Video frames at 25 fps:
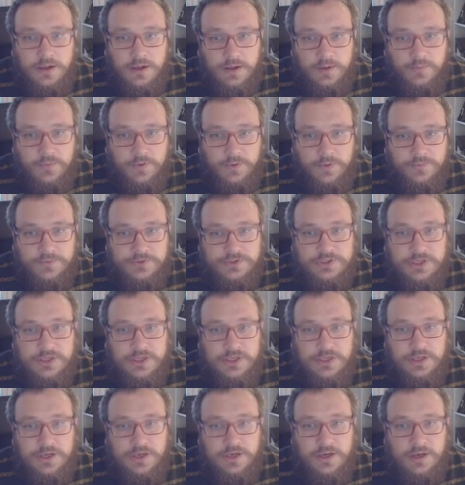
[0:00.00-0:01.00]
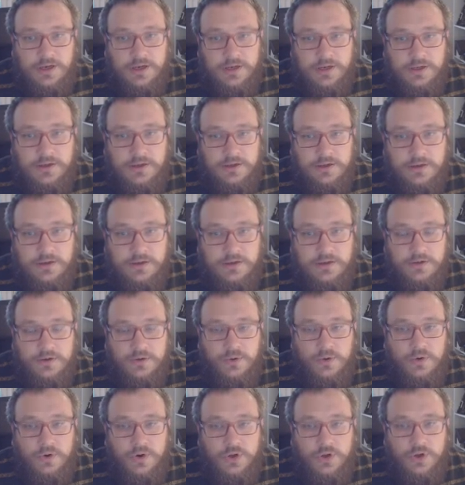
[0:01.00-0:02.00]
a property, and like,
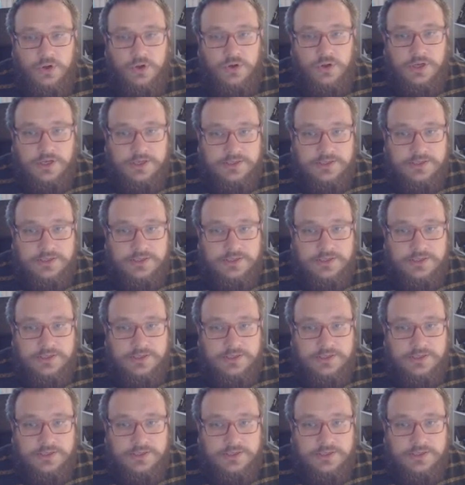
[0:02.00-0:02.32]
or you can